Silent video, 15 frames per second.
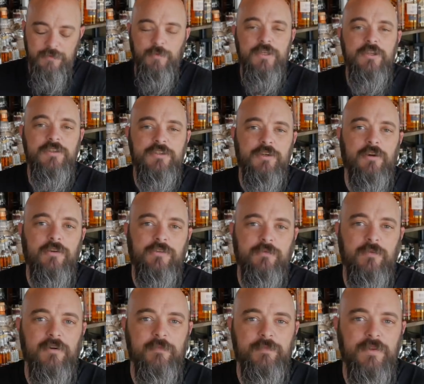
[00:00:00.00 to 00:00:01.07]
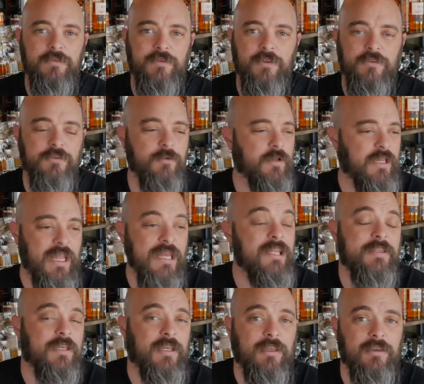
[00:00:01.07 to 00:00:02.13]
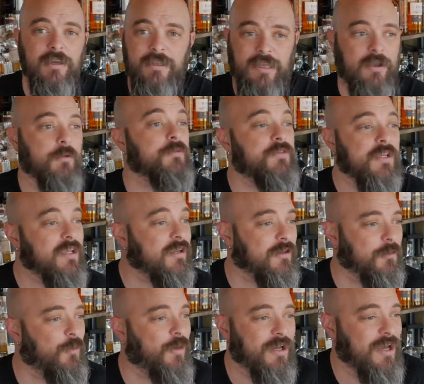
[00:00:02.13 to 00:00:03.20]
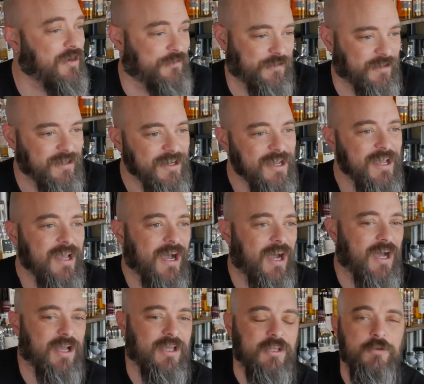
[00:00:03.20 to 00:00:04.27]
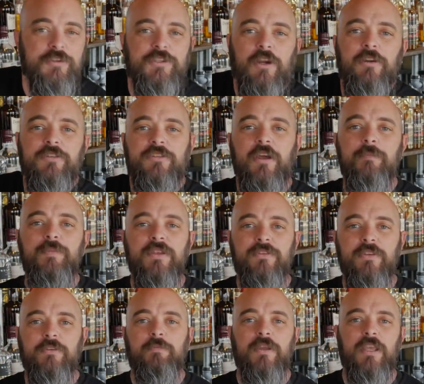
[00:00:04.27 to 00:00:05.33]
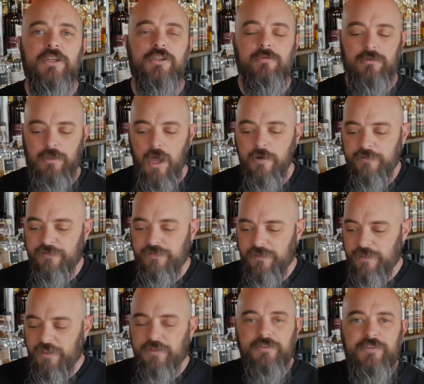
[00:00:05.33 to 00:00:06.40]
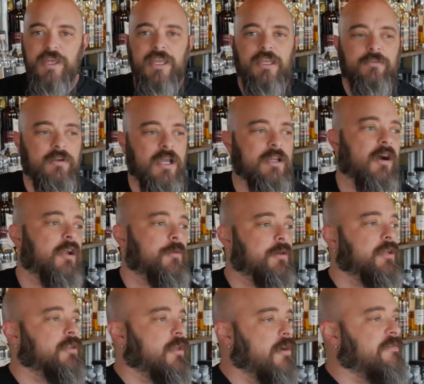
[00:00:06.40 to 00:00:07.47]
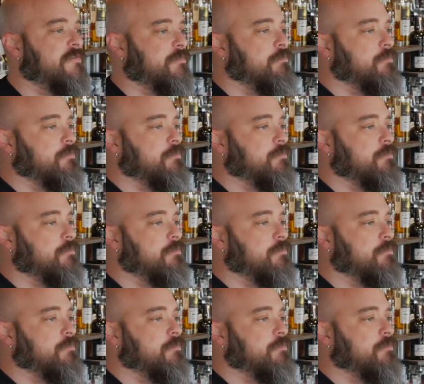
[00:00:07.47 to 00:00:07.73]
when you start a small business doing anything, accounting or whatever, mm-hmm. uh, you start a business because you love this thing, right? I really love